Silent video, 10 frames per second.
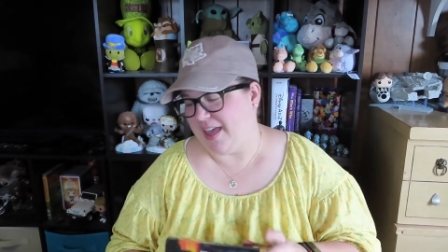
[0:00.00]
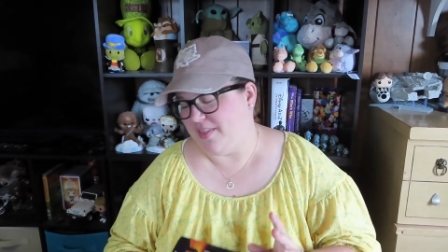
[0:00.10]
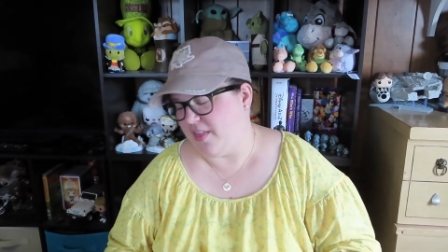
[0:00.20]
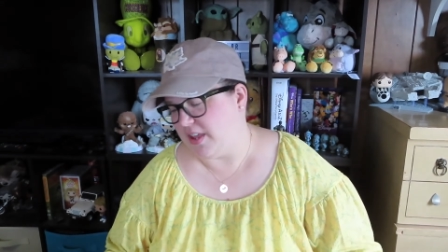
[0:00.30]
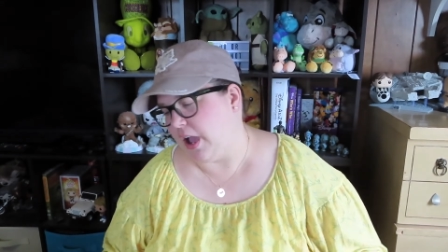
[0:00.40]
And
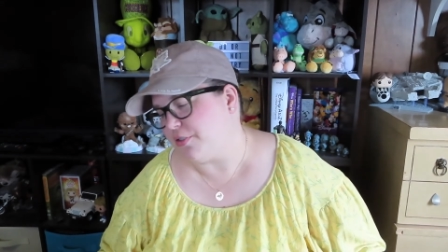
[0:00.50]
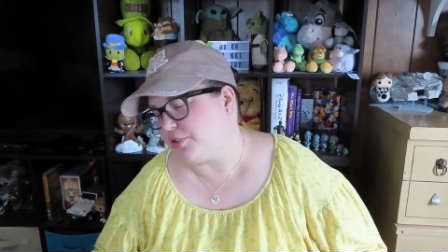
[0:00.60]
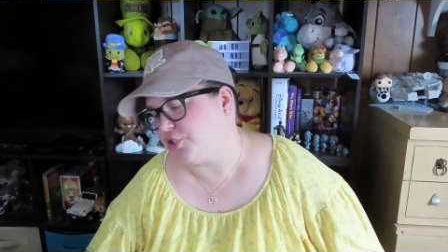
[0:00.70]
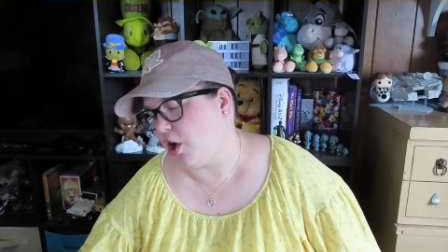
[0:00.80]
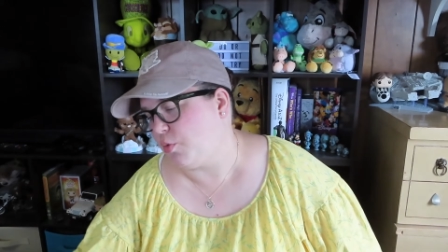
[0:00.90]
then the other
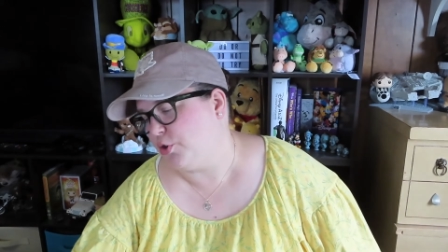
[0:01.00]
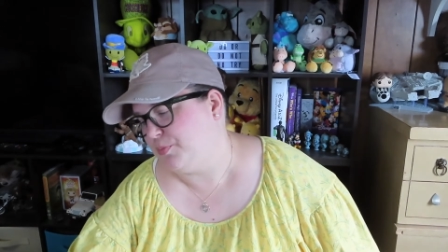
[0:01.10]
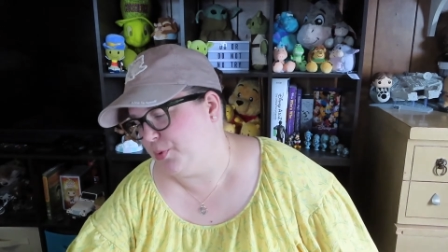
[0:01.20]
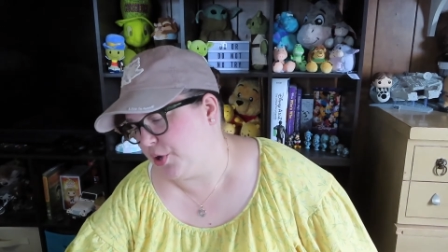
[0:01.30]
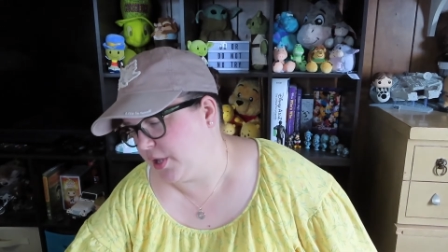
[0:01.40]
Star Wars
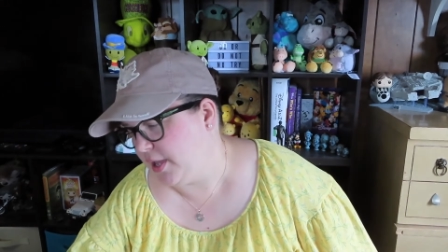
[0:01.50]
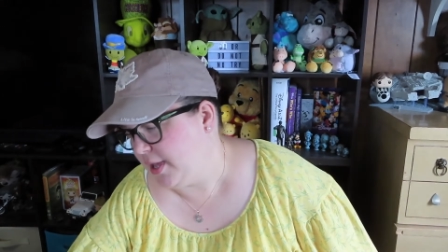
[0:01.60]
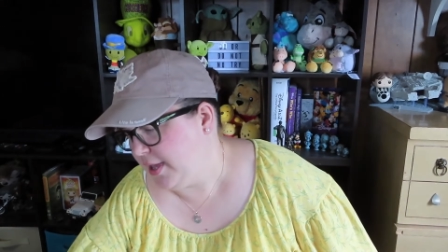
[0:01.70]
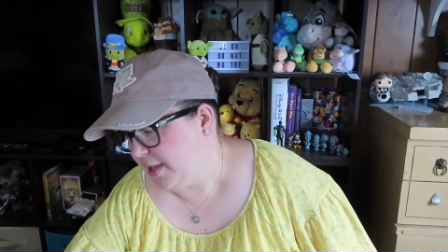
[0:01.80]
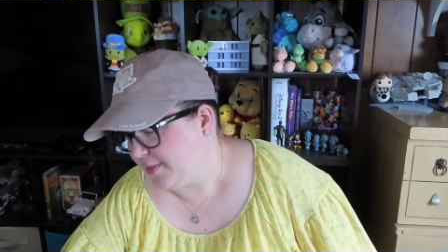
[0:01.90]
book
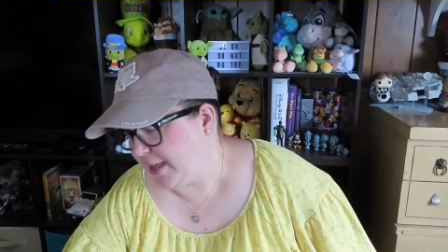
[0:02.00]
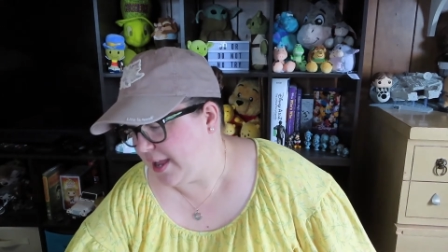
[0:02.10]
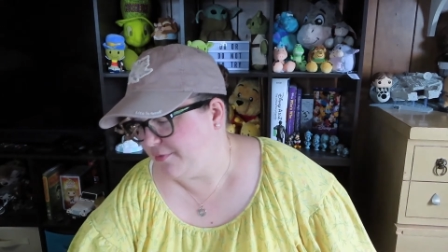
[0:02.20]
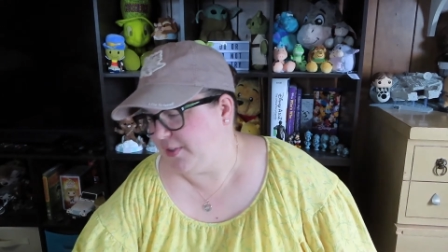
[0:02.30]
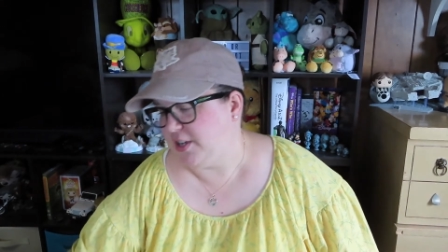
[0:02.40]
that
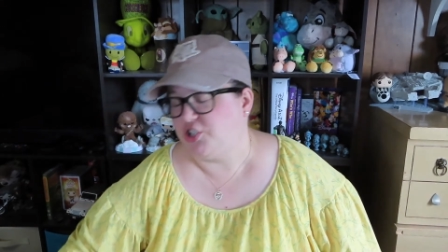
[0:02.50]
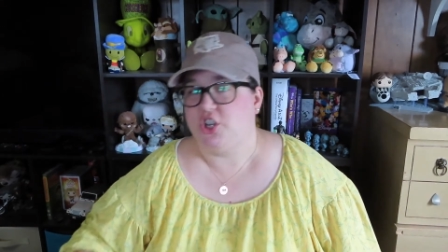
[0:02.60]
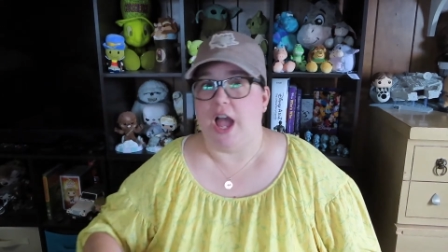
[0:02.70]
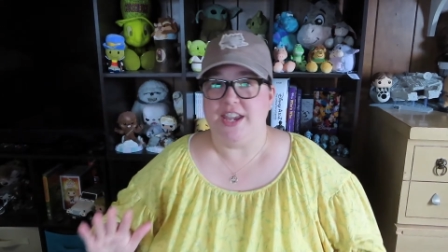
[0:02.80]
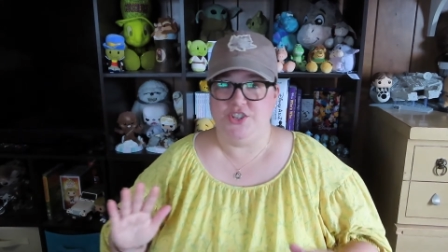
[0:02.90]
I finished,
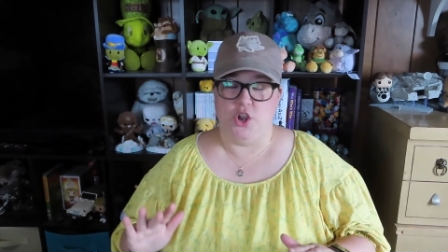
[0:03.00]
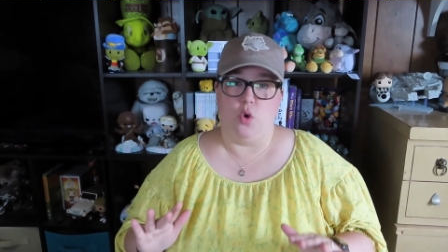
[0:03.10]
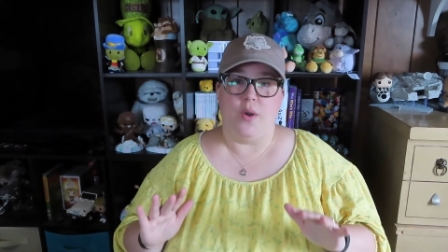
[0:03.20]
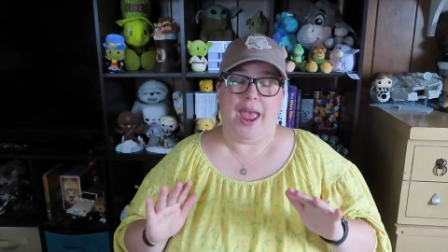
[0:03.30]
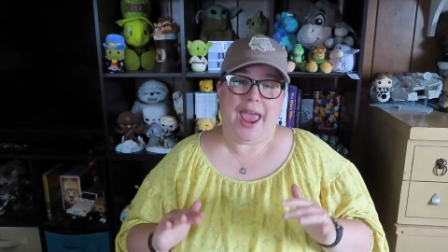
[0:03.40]
I
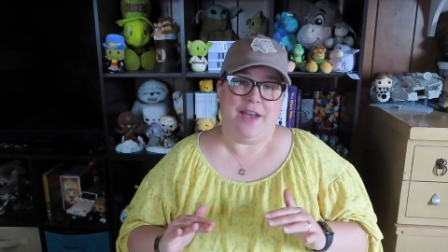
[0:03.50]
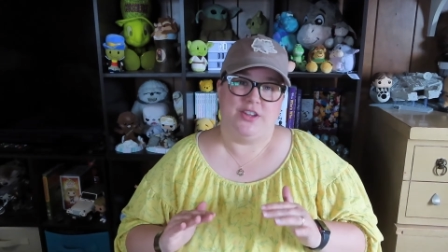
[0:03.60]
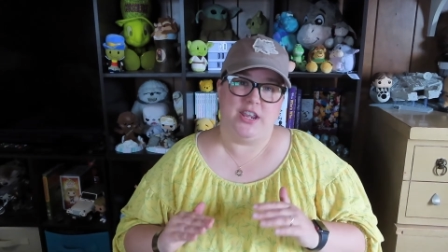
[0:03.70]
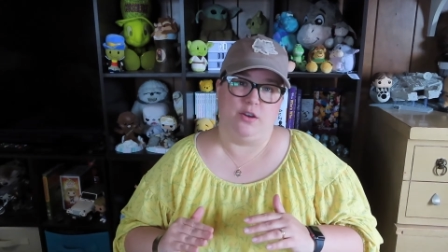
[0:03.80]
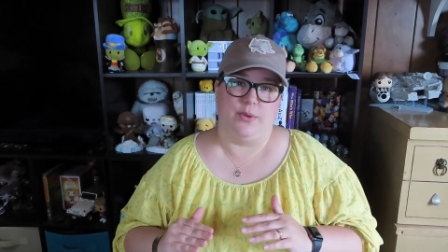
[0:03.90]
don't have
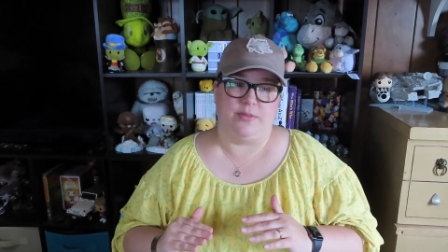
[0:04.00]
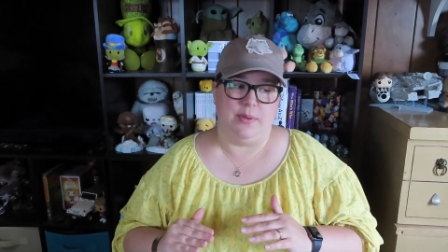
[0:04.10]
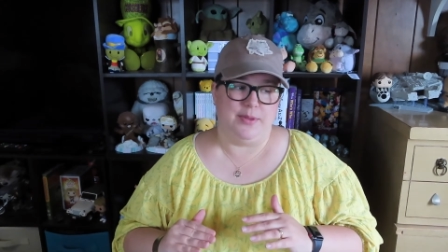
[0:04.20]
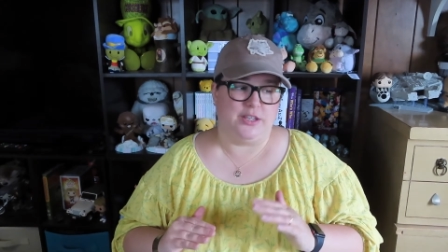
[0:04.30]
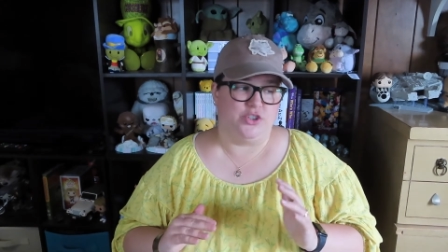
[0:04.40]
it here with me
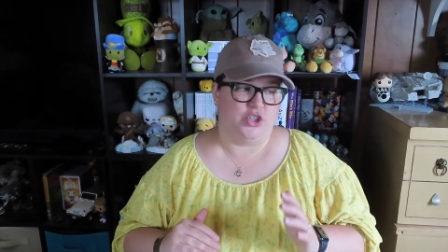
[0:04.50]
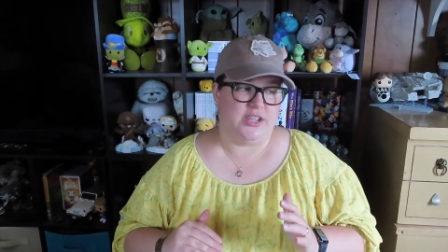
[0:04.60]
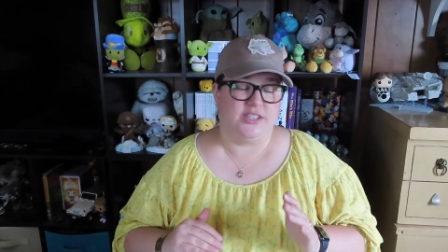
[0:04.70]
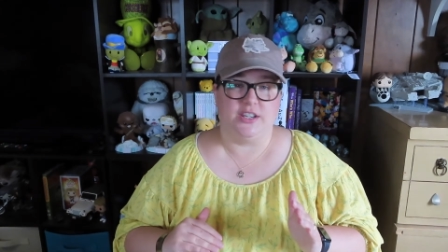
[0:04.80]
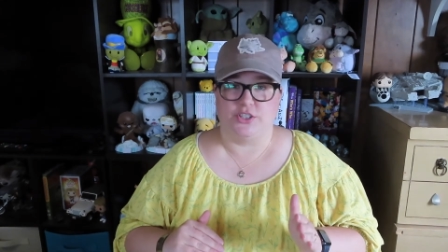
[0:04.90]
because
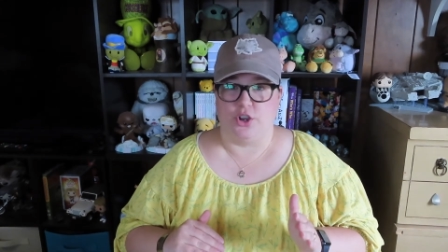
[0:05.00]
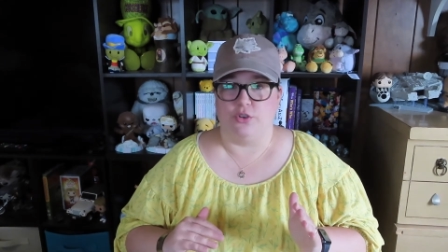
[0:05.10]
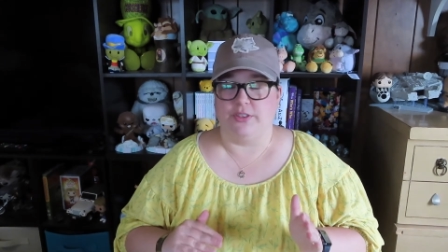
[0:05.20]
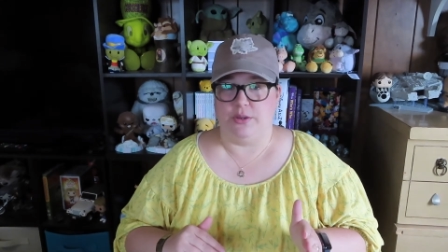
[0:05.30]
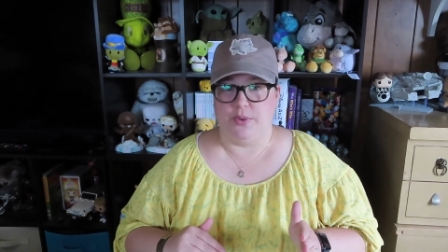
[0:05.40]
Jason is
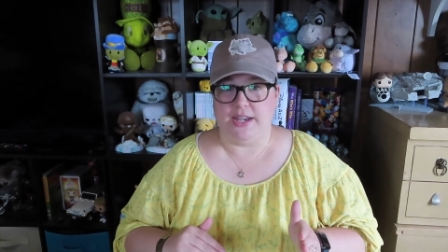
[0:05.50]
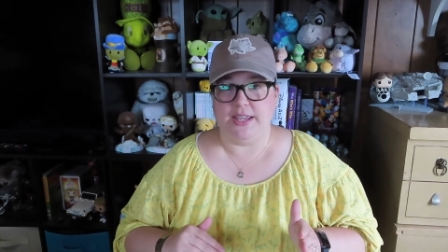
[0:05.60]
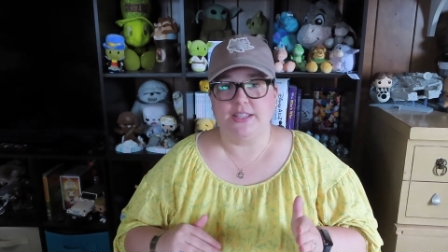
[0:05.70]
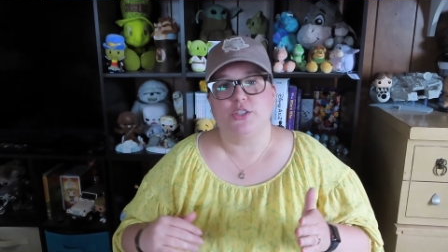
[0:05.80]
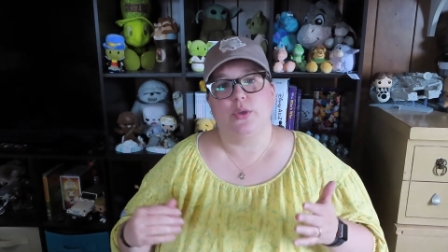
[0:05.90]
currently reading
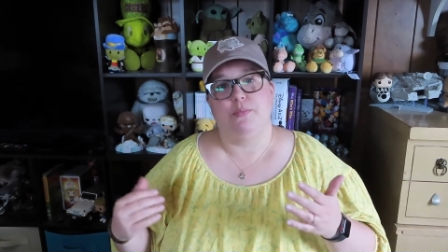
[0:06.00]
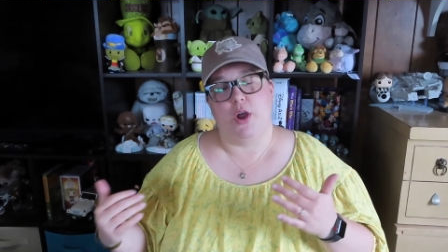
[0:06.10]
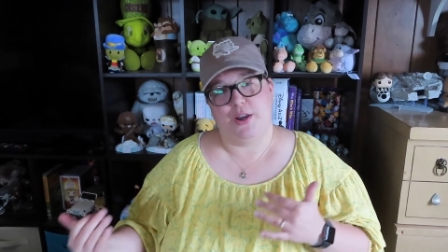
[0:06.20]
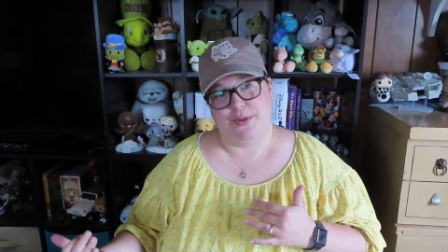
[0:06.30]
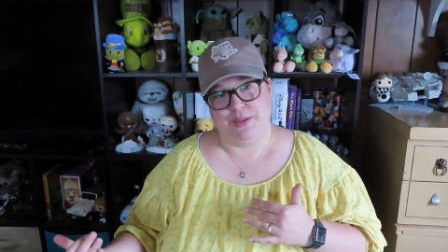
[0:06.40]
it, so he
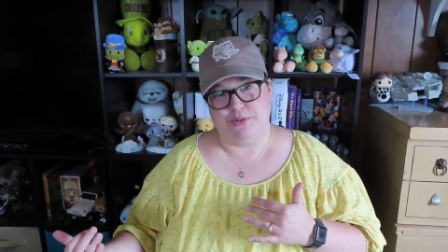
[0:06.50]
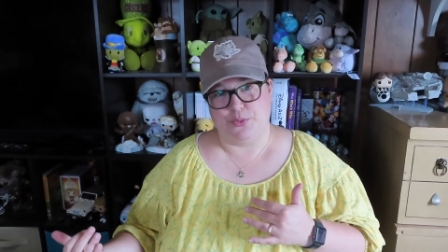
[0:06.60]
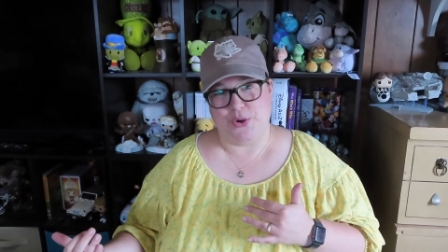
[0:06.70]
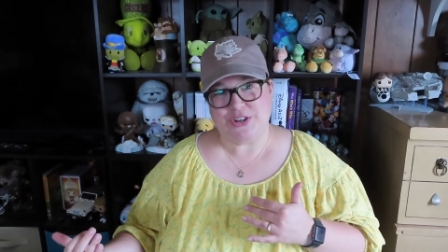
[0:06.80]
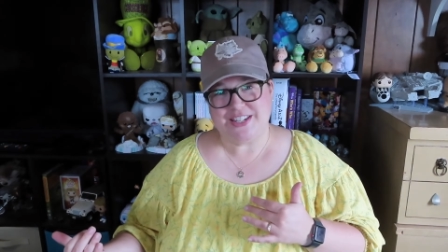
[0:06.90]
brought it with him to
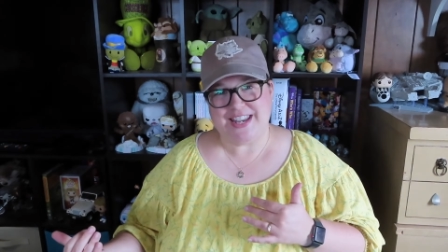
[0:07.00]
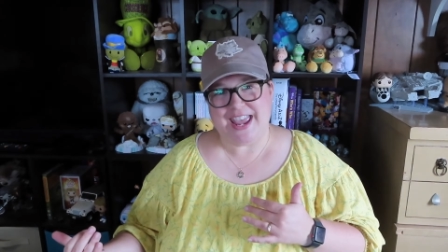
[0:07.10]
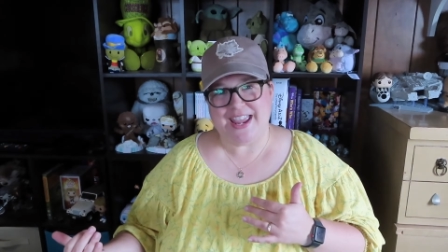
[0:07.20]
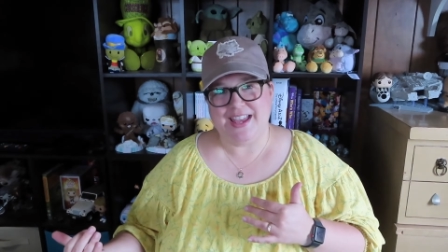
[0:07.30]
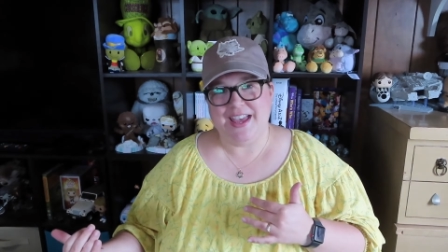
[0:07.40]
work
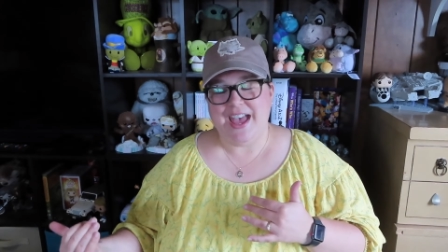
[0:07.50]
today.